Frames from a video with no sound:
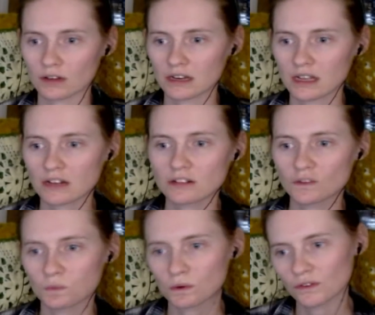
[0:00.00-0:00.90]
and each of these
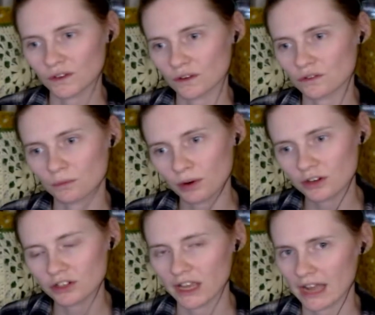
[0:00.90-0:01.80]
worldviews are
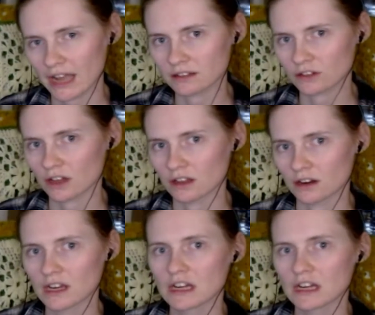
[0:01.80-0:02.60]
pushing against each other,